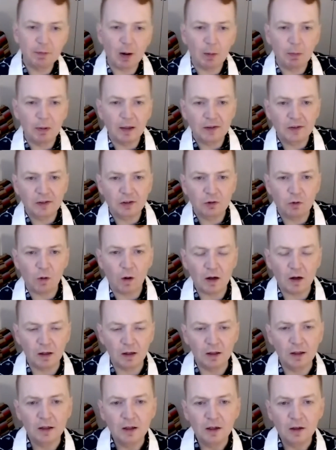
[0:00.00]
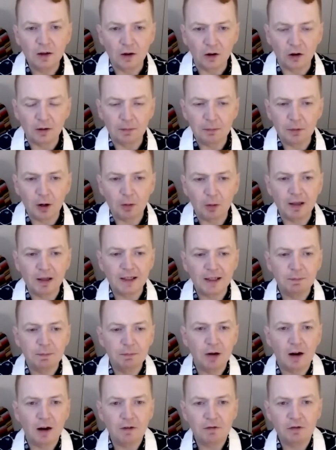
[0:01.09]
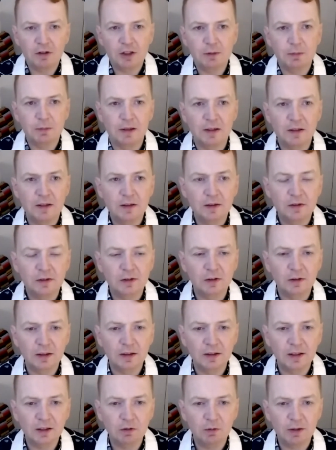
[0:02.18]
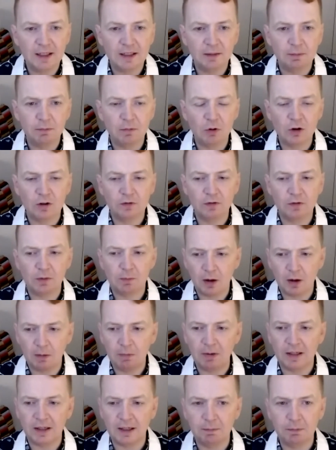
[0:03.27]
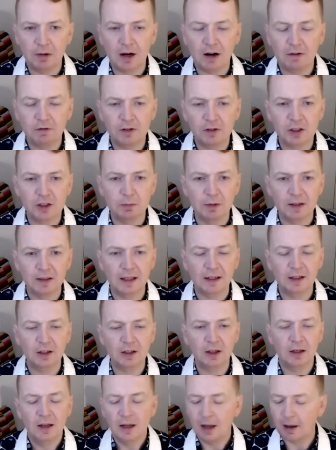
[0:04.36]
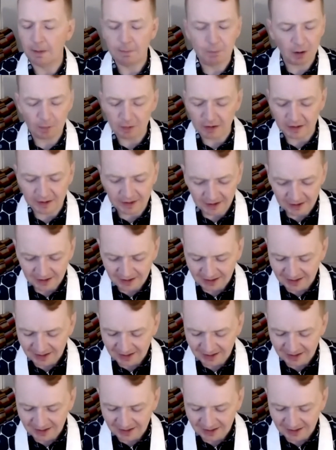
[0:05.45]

public squalor or a public impoverishment. So I think we need more of a public impoverishment, a public